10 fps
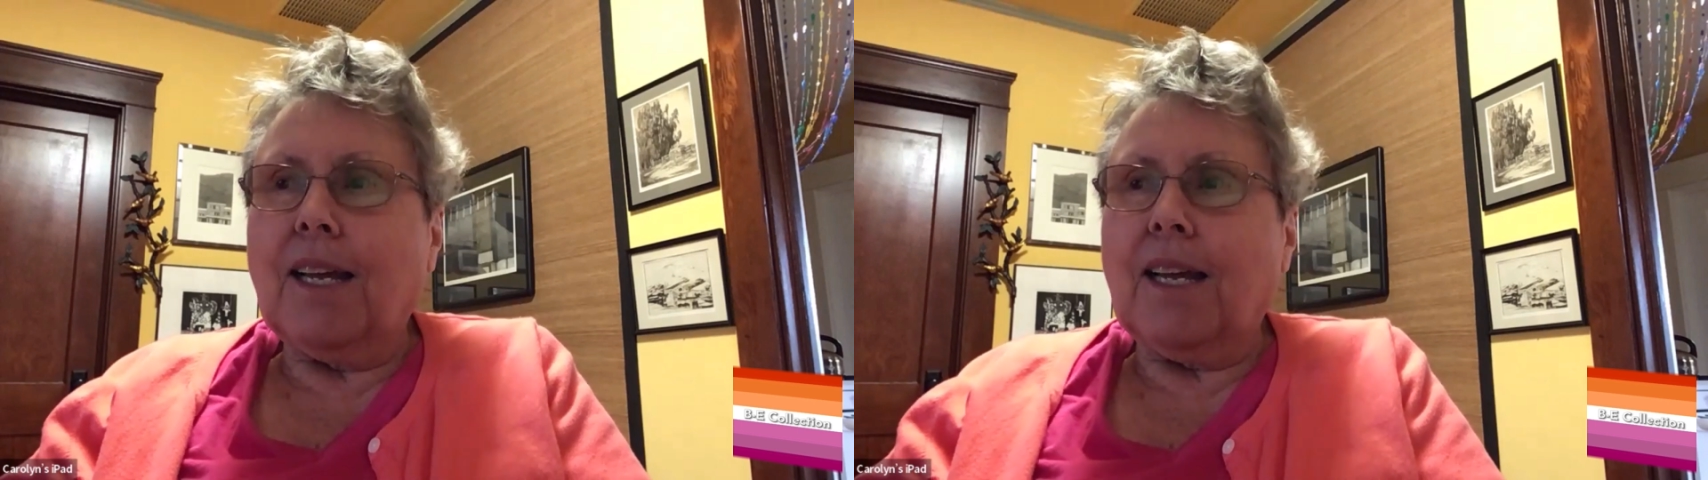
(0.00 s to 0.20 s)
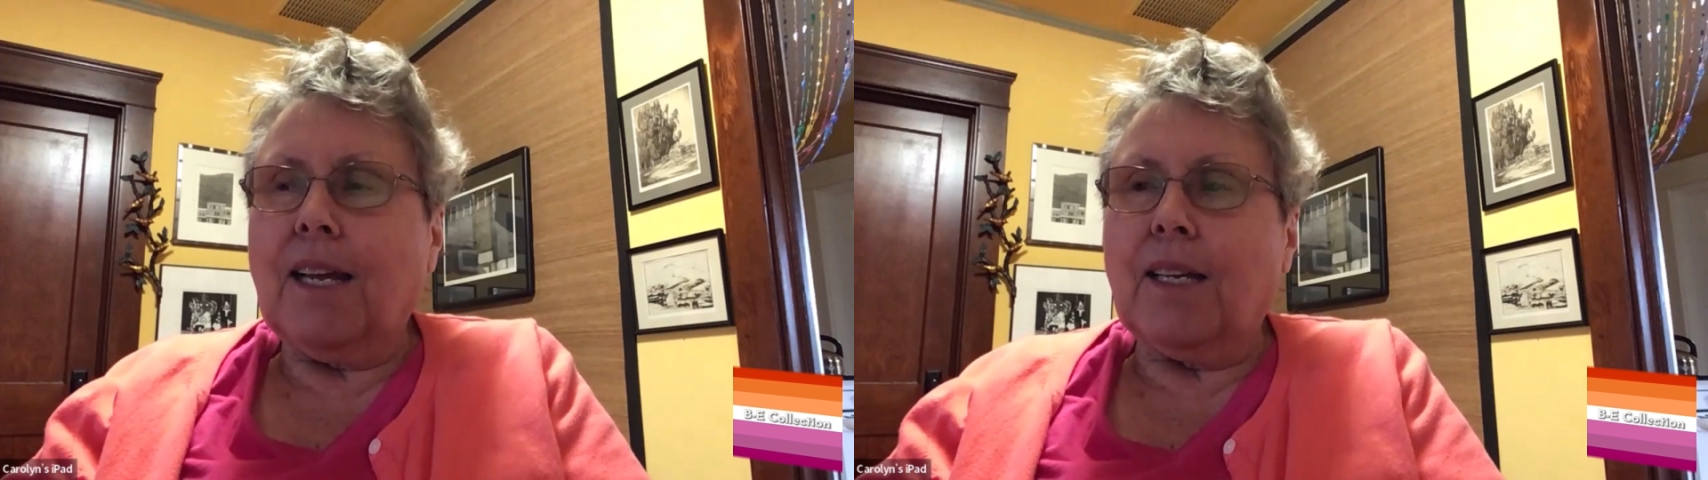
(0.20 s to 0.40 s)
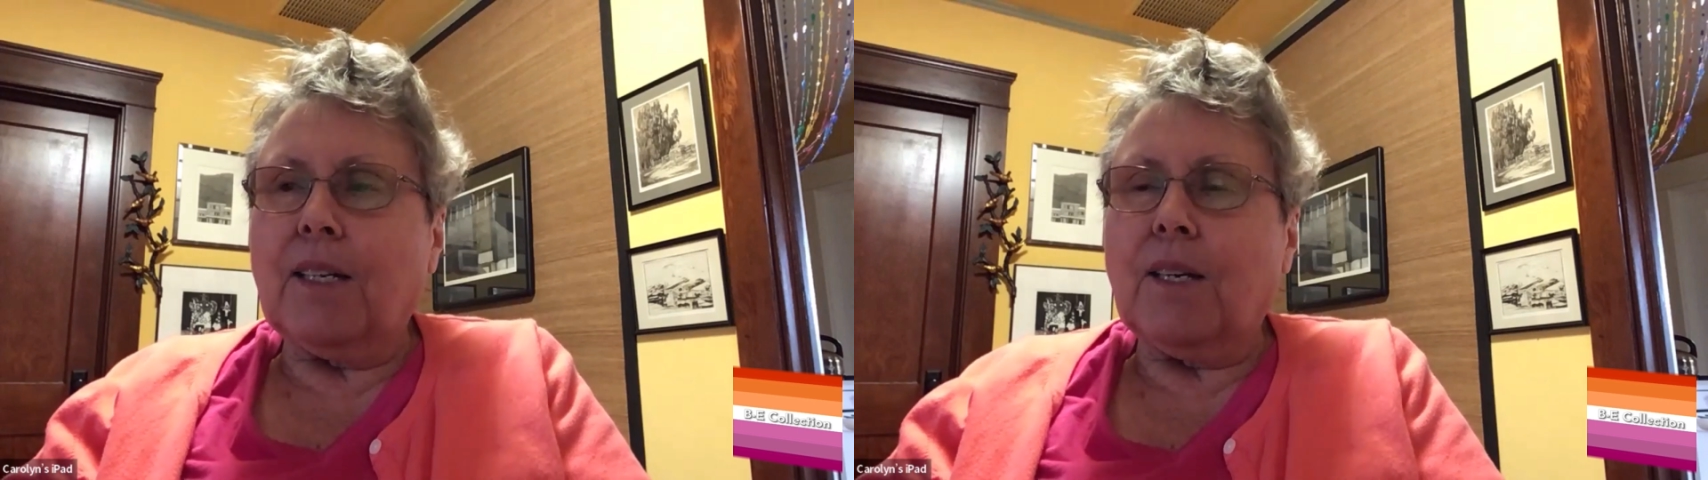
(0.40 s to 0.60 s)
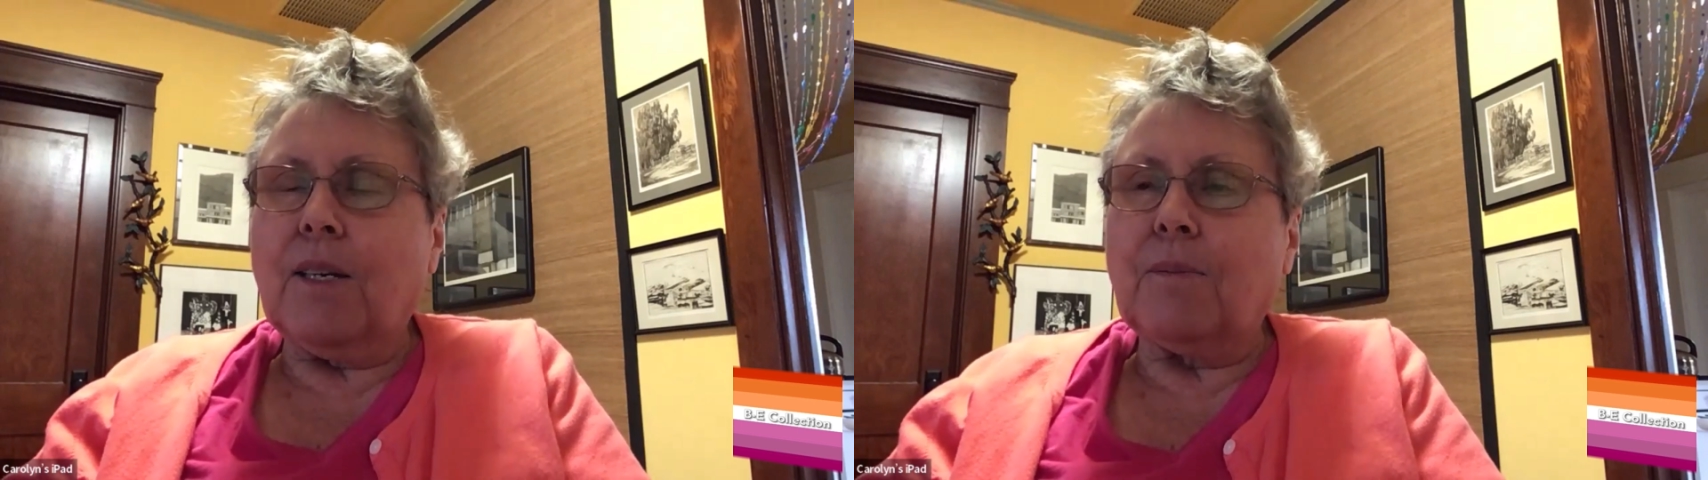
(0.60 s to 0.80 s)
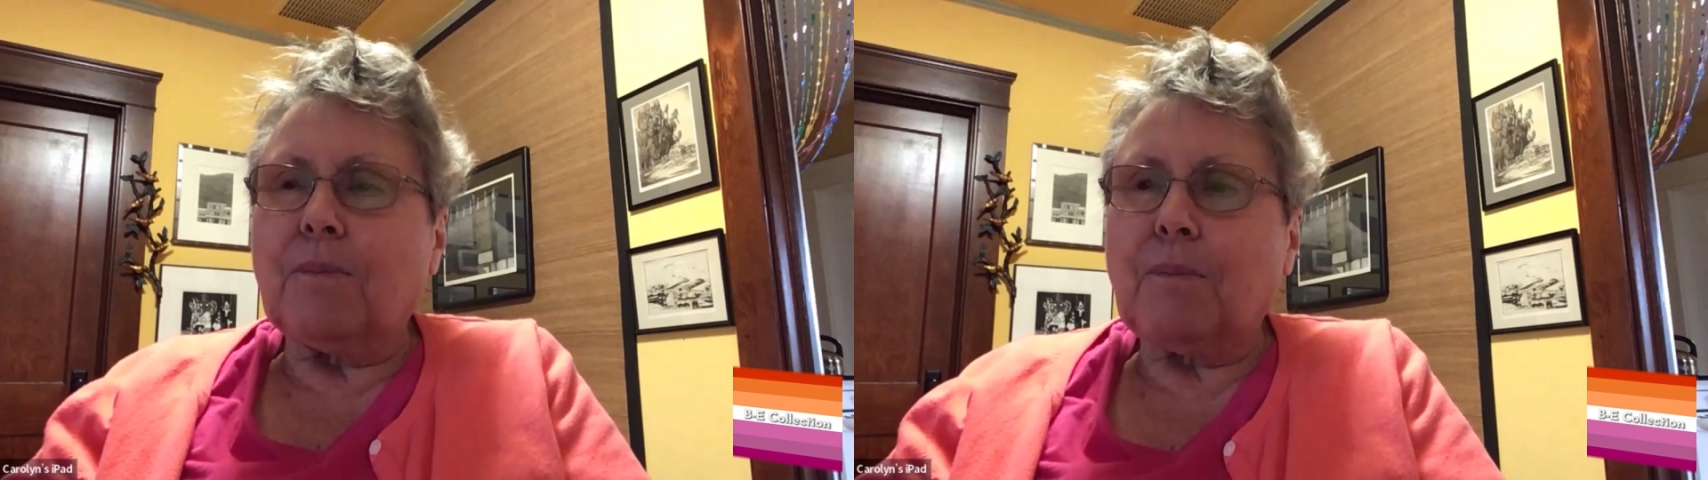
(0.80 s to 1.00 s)
And
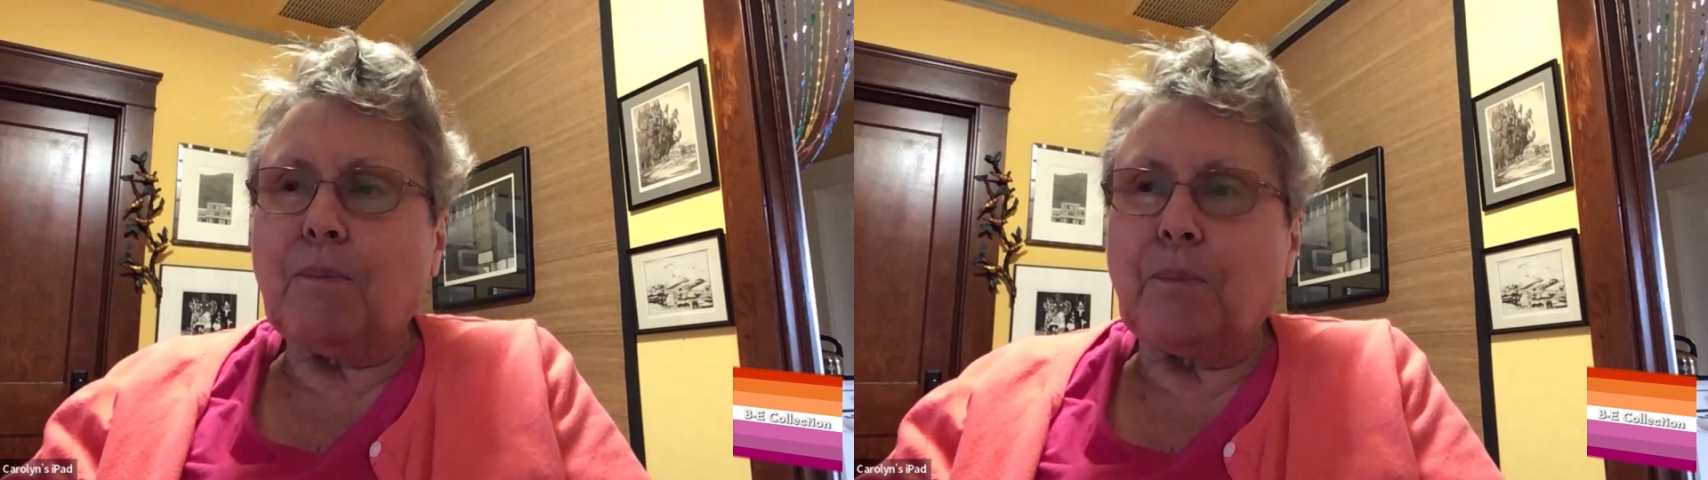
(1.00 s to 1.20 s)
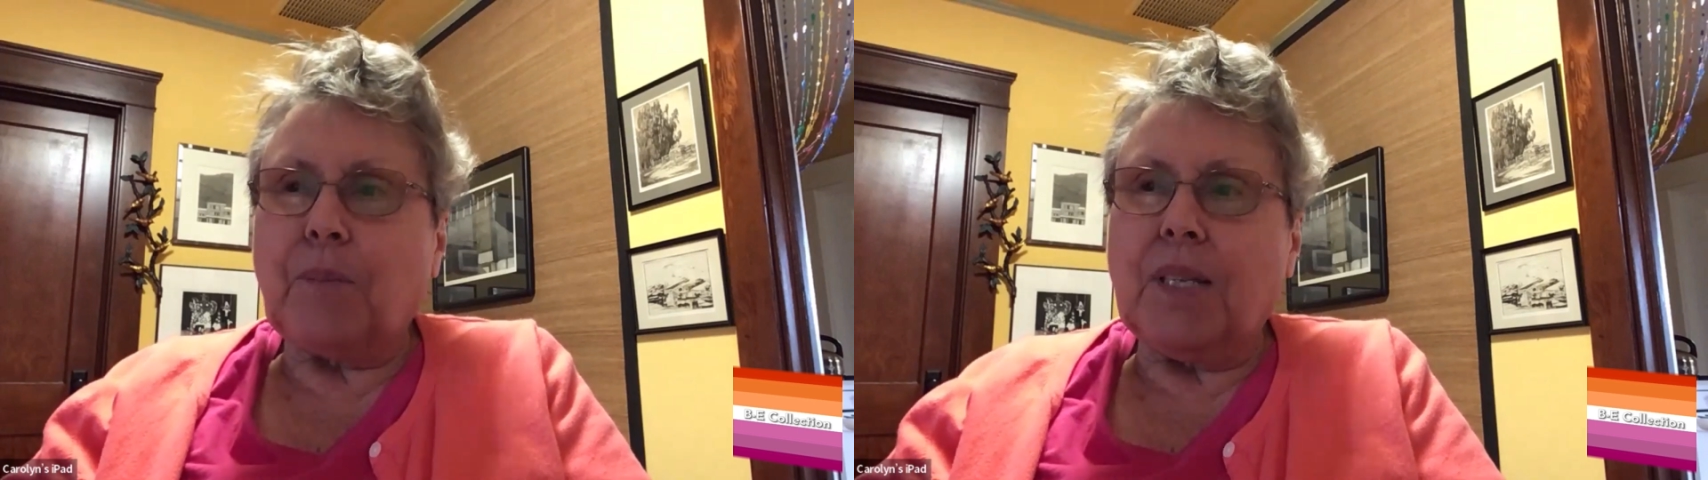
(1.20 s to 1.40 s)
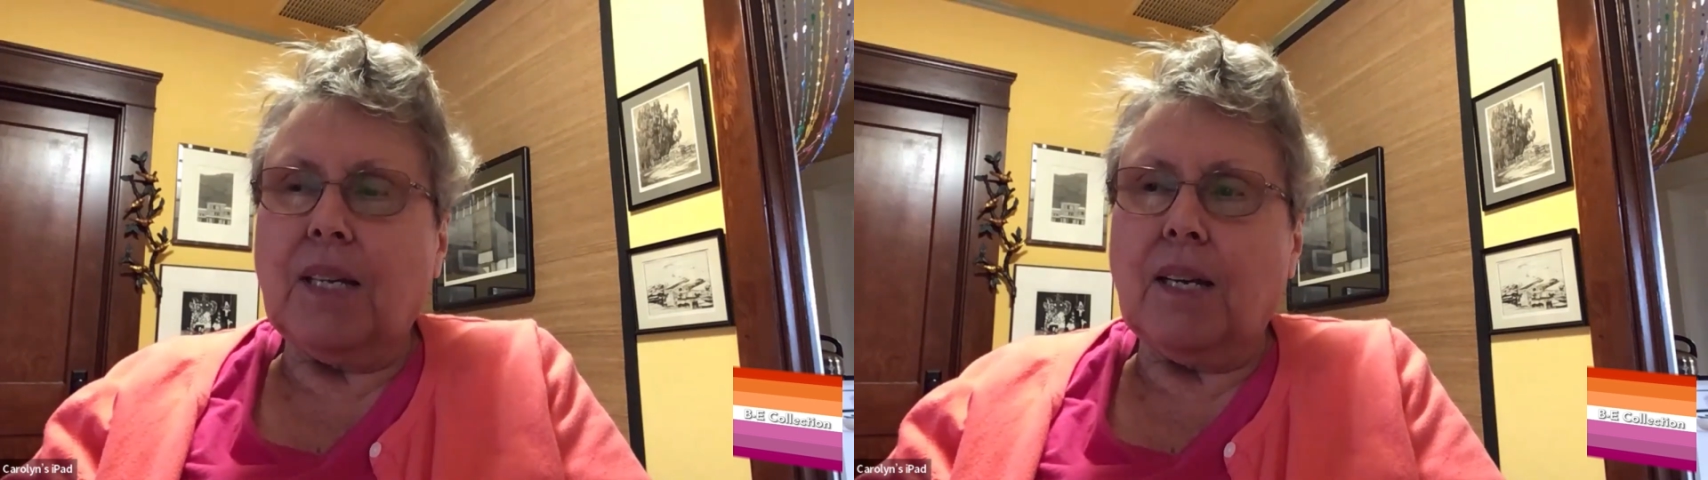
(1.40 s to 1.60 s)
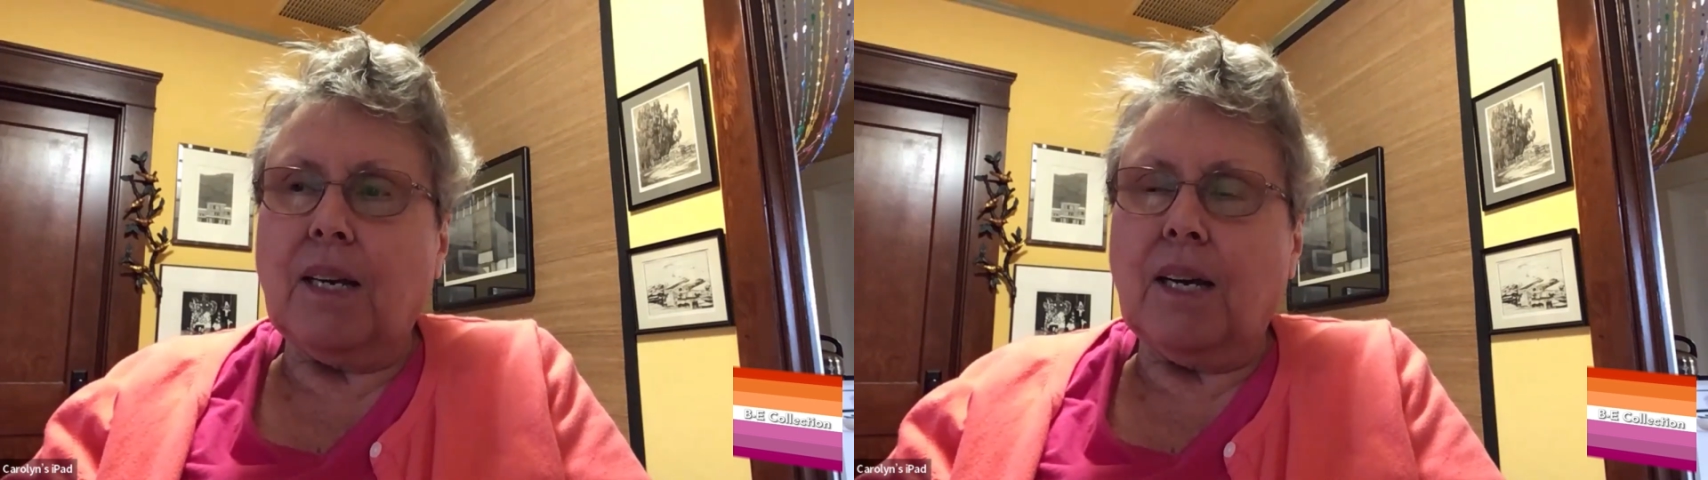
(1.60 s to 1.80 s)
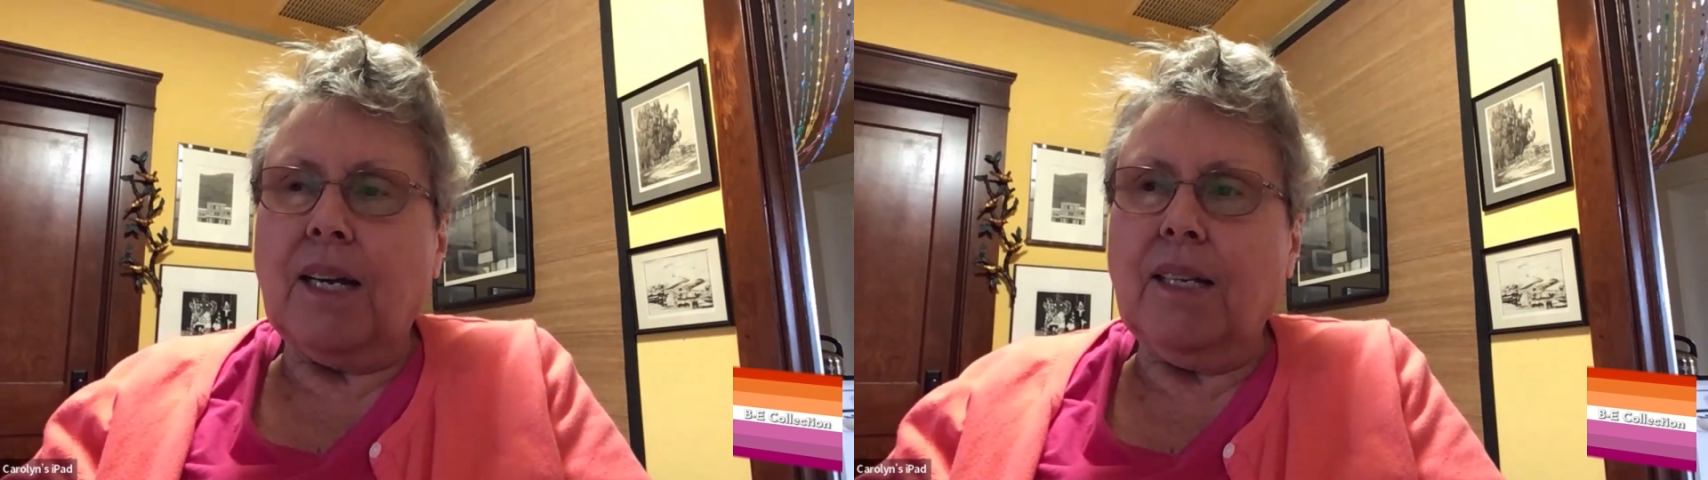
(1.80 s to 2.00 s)

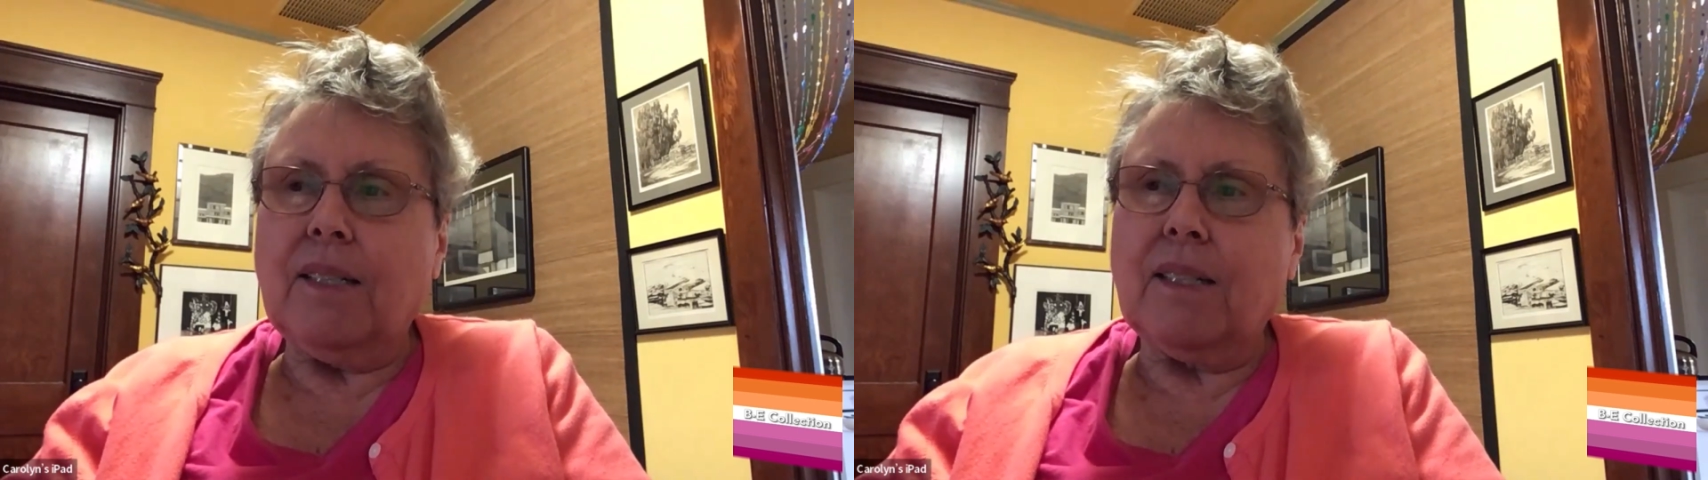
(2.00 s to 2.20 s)
I